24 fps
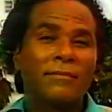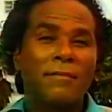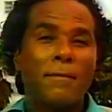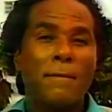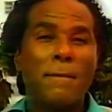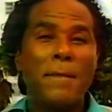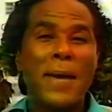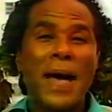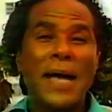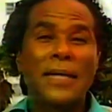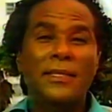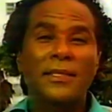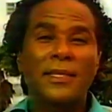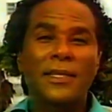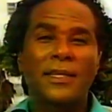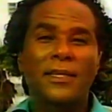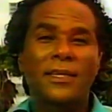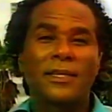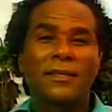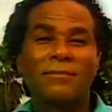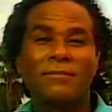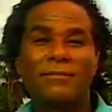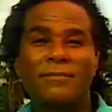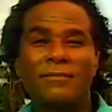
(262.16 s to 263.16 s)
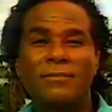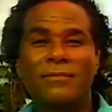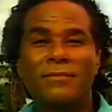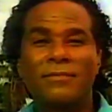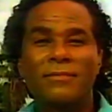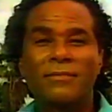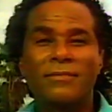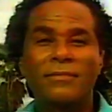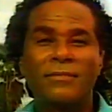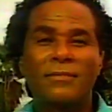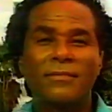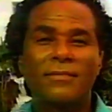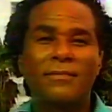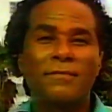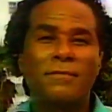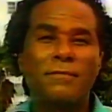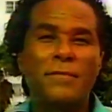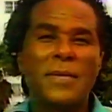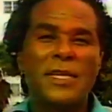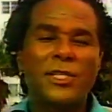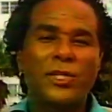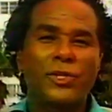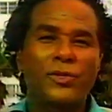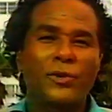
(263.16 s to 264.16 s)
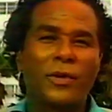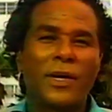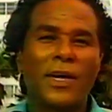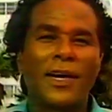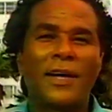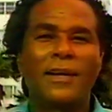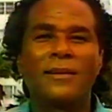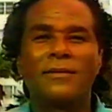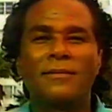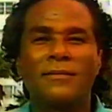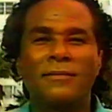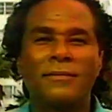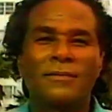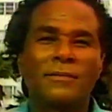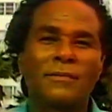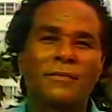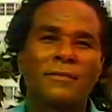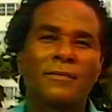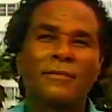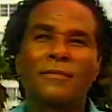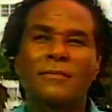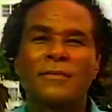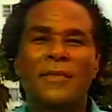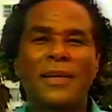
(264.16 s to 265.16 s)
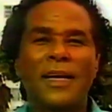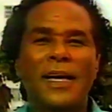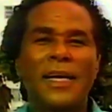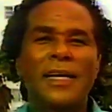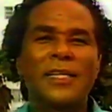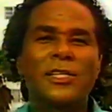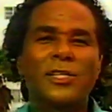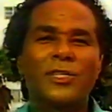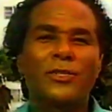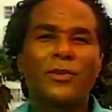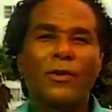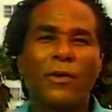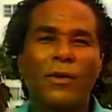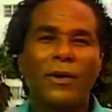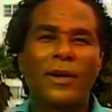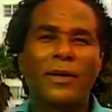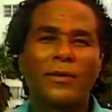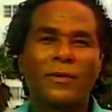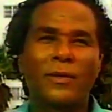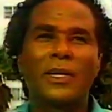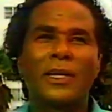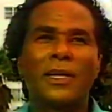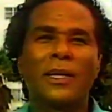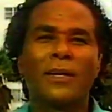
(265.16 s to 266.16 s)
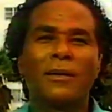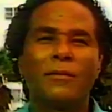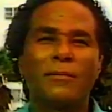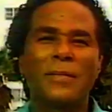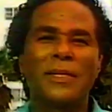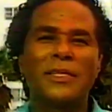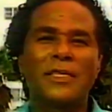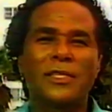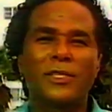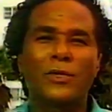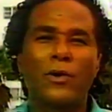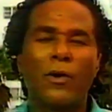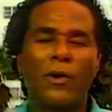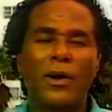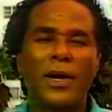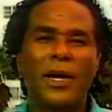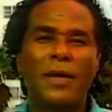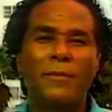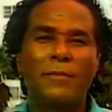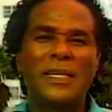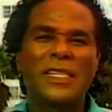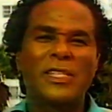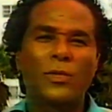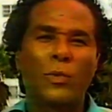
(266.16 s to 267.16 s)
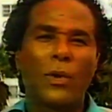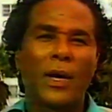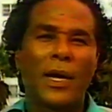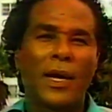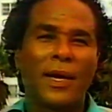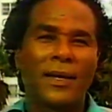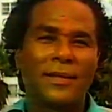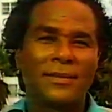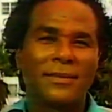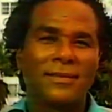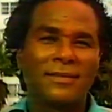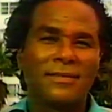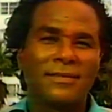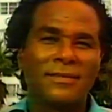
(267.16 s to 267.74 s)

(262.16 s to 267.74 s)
magic, mystery, his story with a little miss story in between.